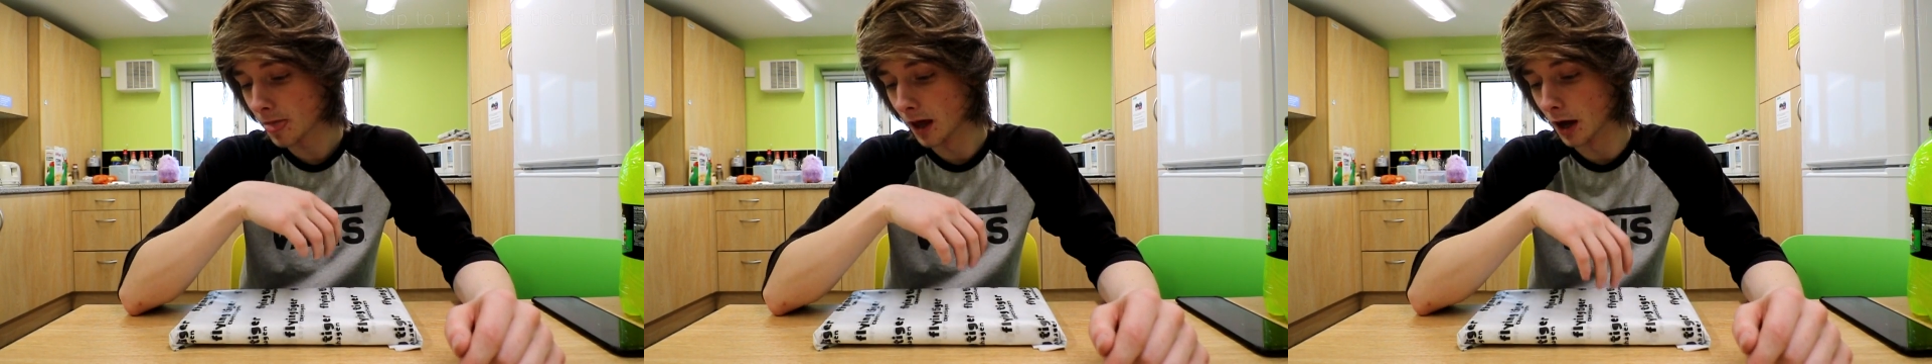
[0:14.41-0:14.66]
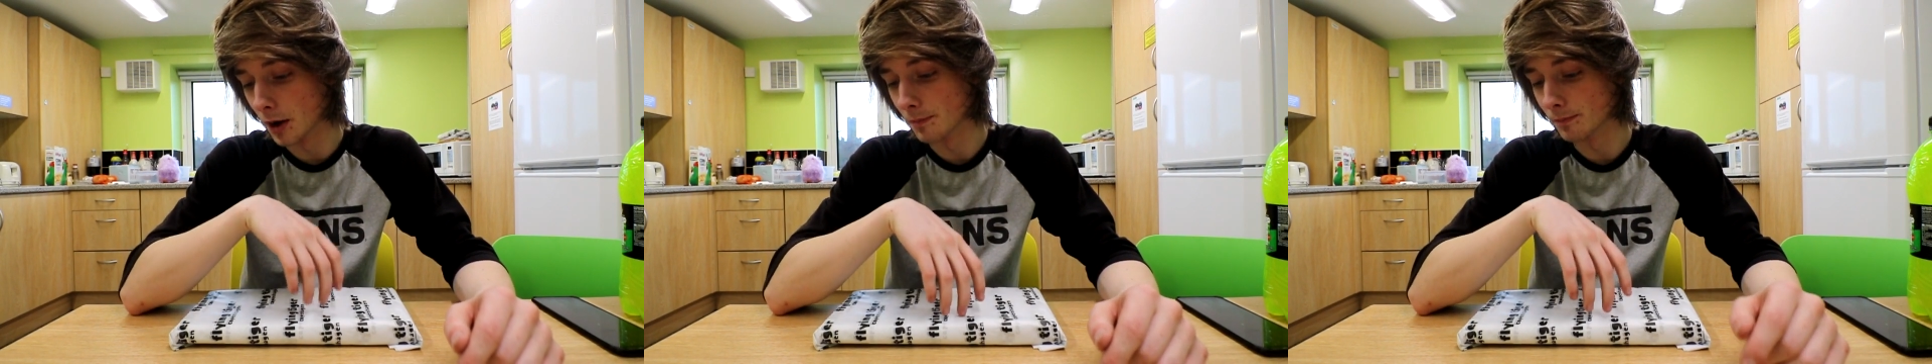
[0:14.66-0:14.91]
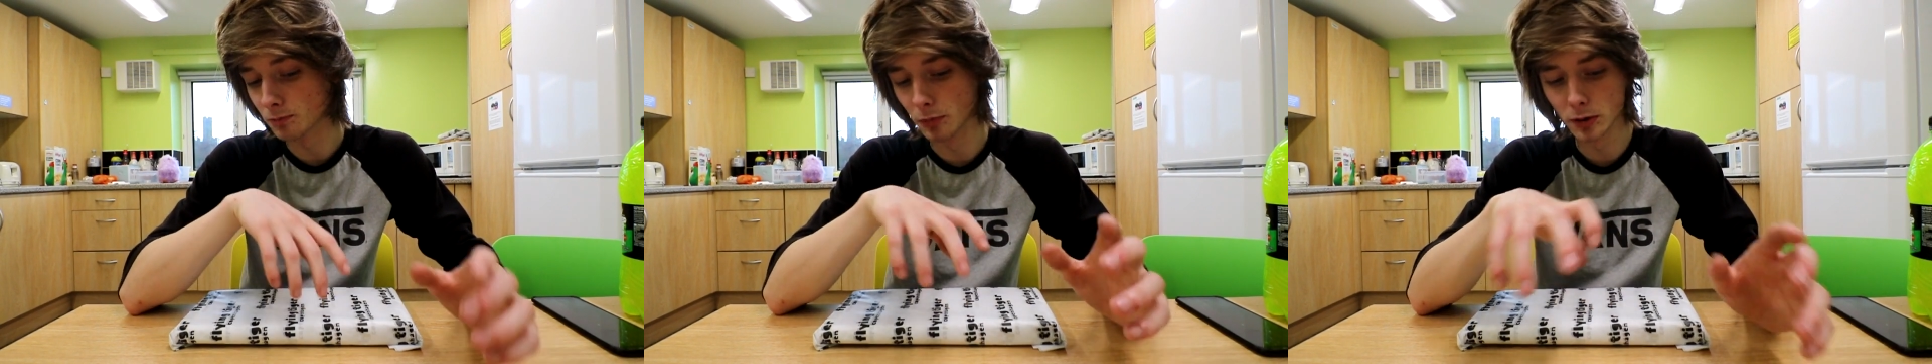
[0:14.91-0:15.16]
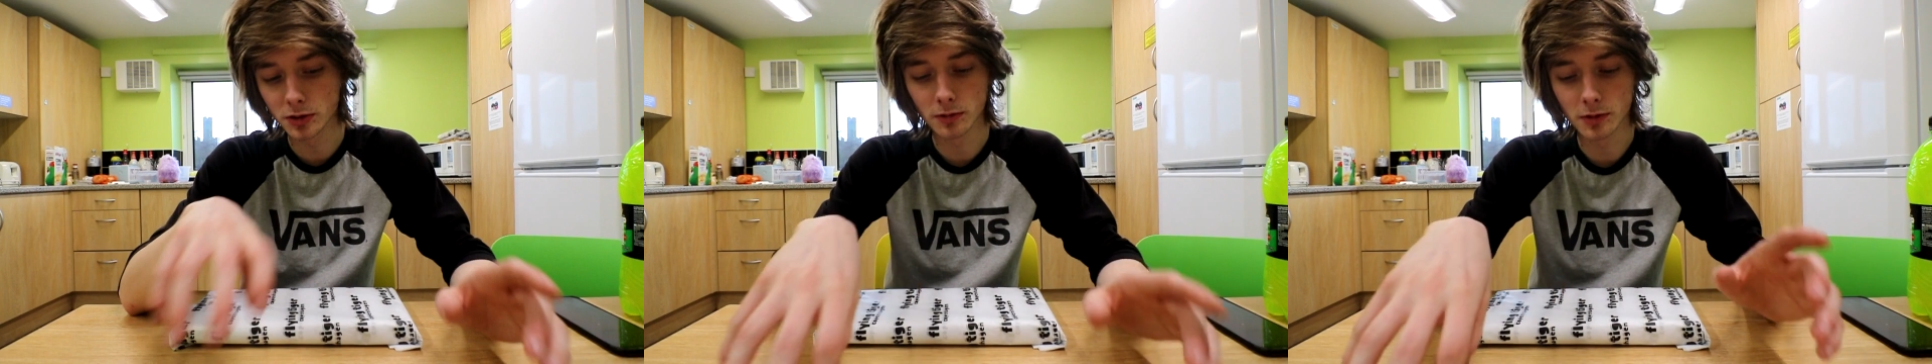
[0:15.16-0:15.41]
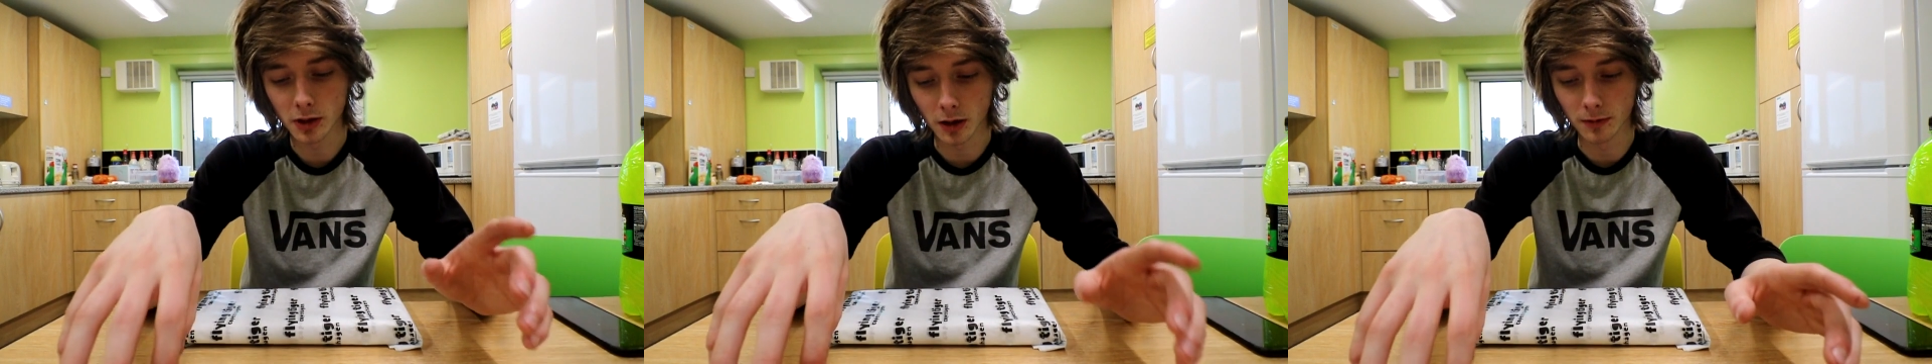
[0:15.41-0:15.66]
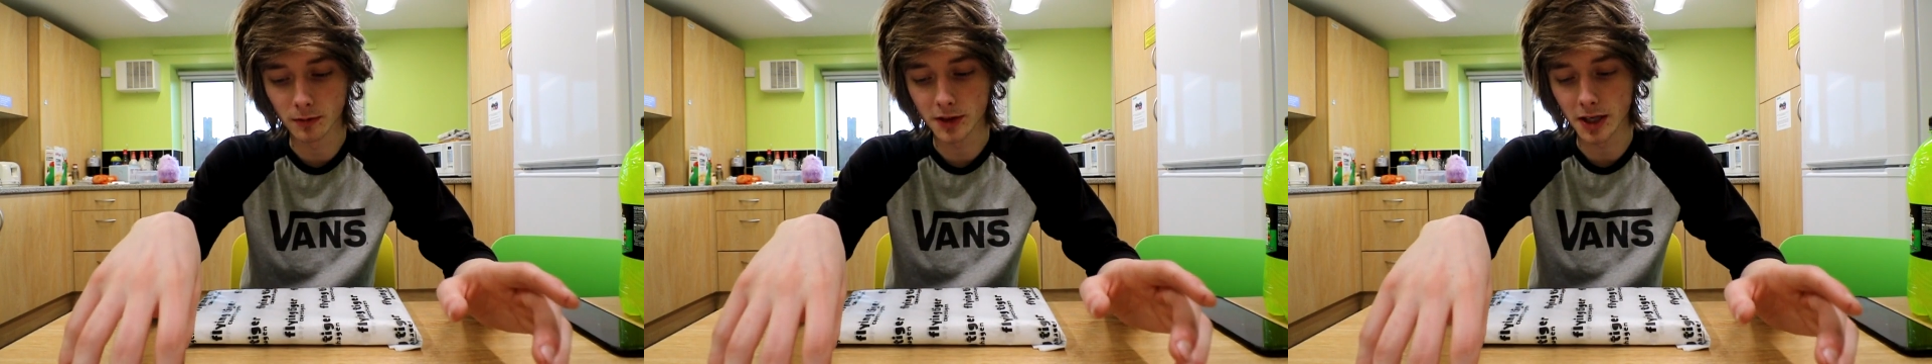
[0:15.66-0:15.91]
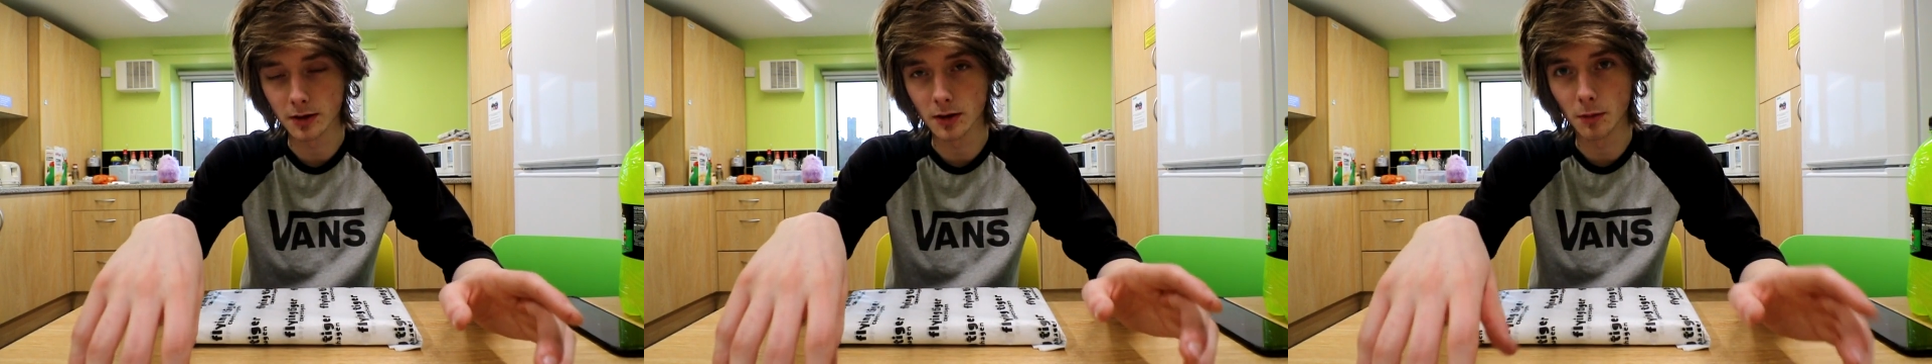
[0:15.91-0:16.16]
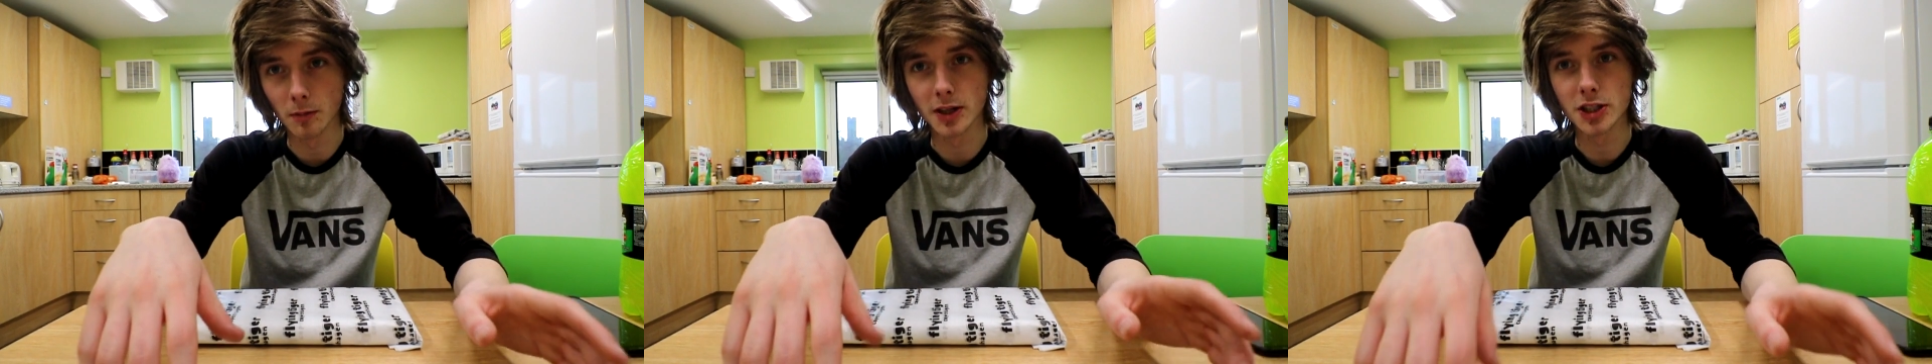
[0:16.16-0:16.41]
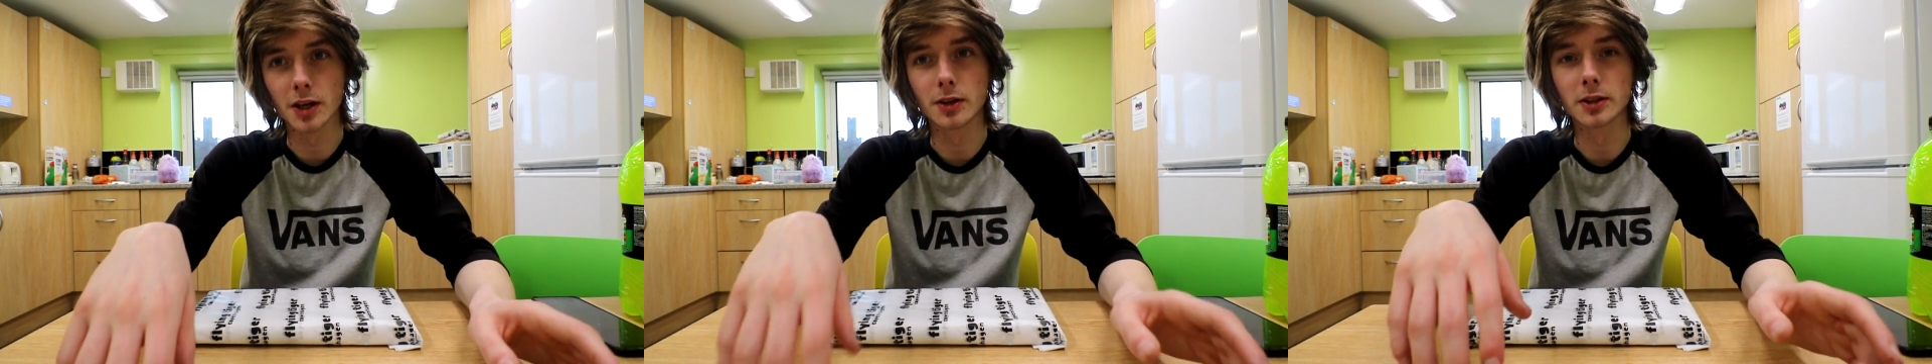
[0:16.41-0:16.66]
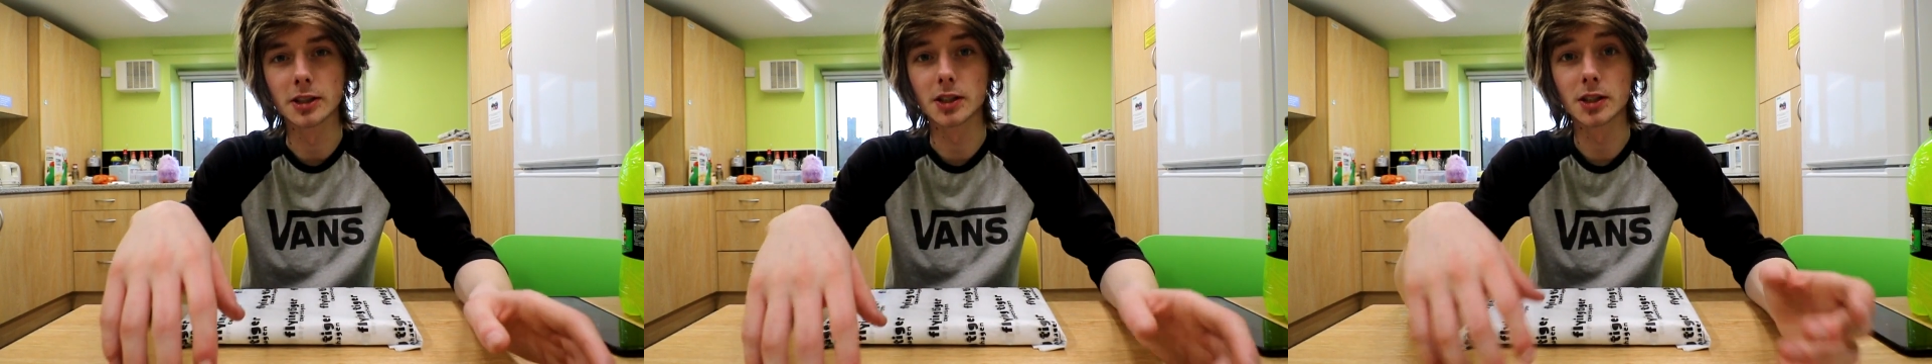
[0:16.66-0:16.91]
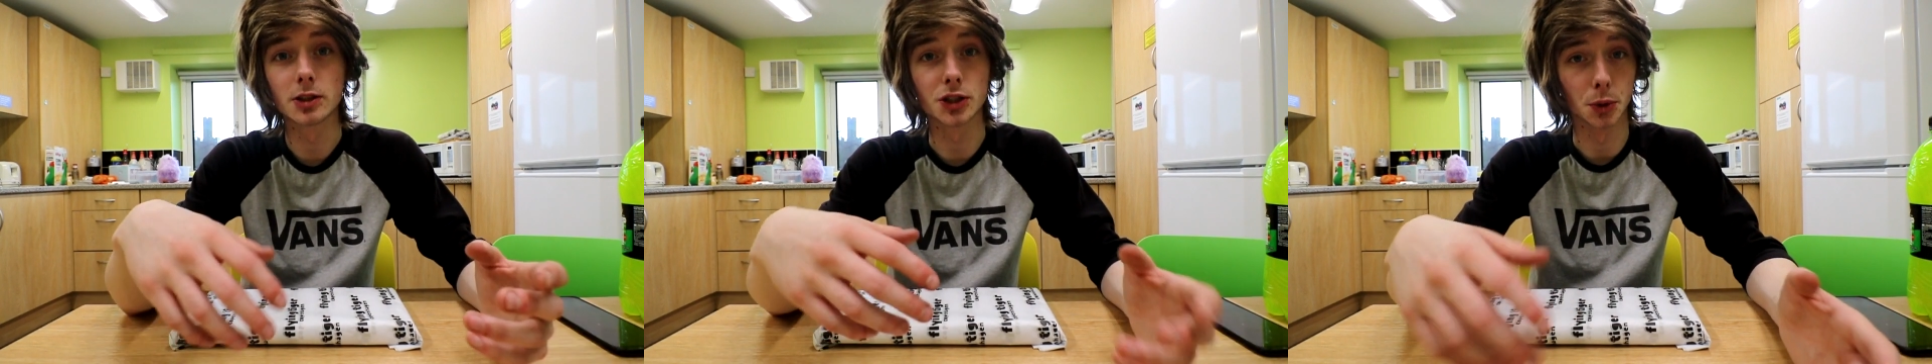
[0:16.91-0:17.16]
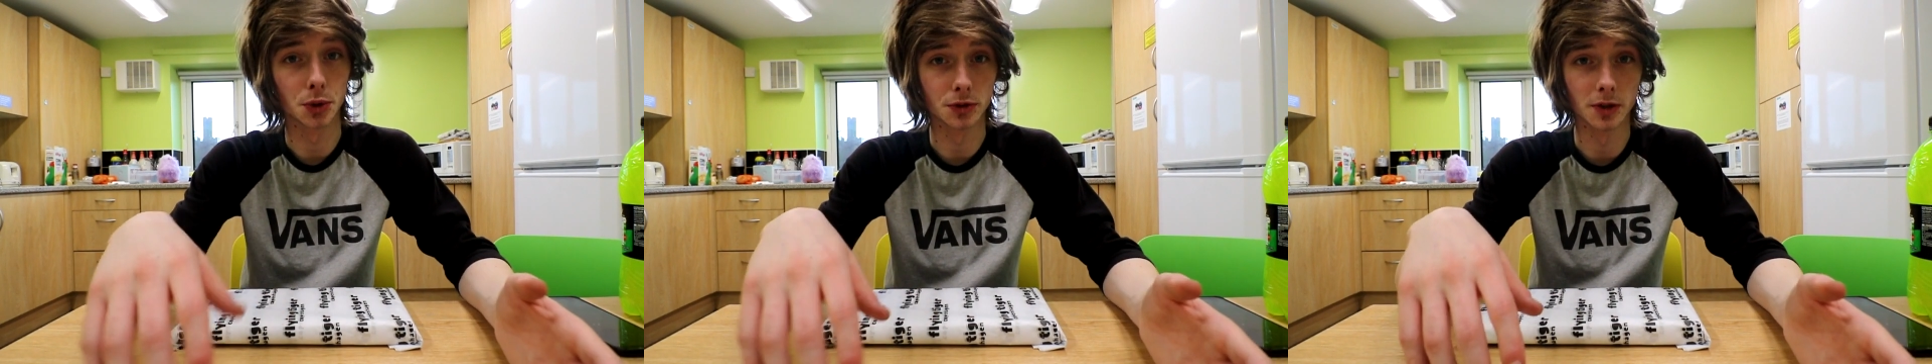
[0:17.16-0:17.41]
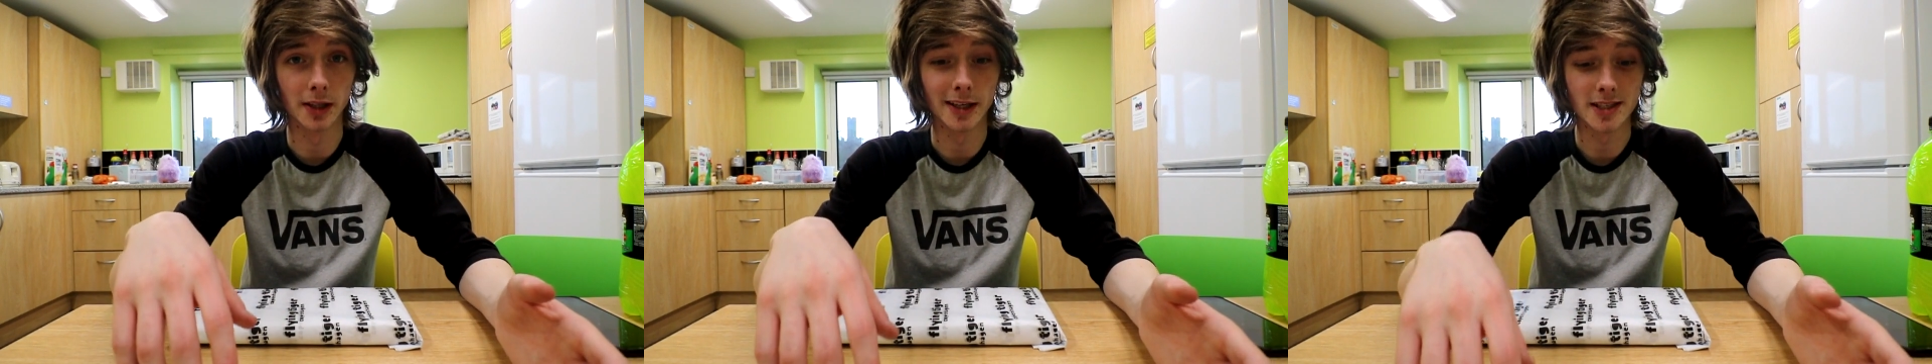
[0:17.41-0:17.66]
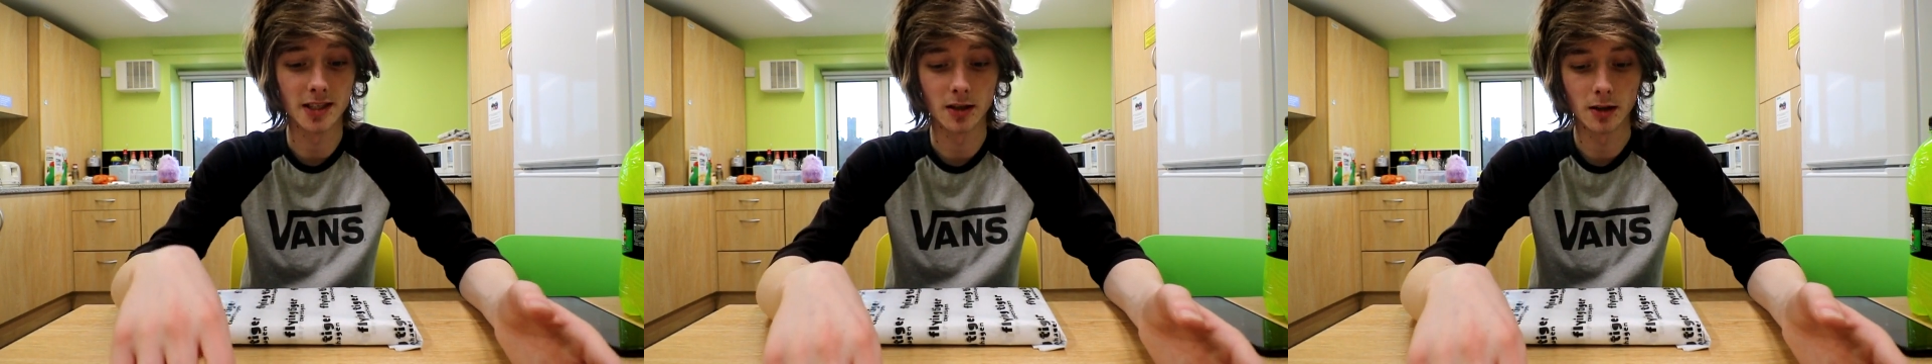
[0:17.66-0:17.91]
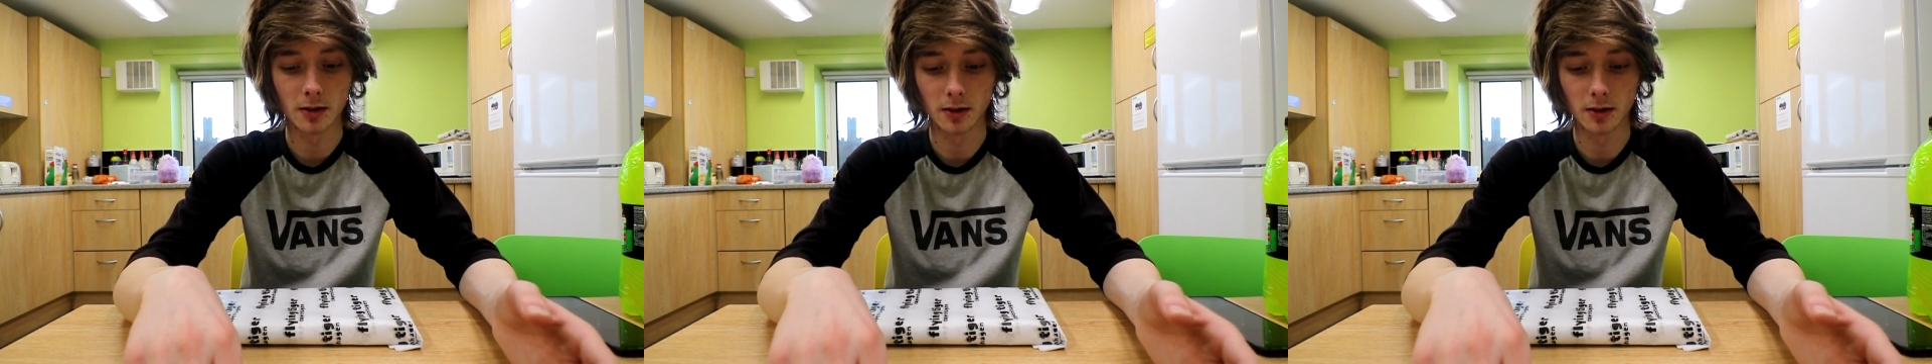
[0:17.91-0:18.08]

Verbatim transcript: Most of the content on my channel is scooter related,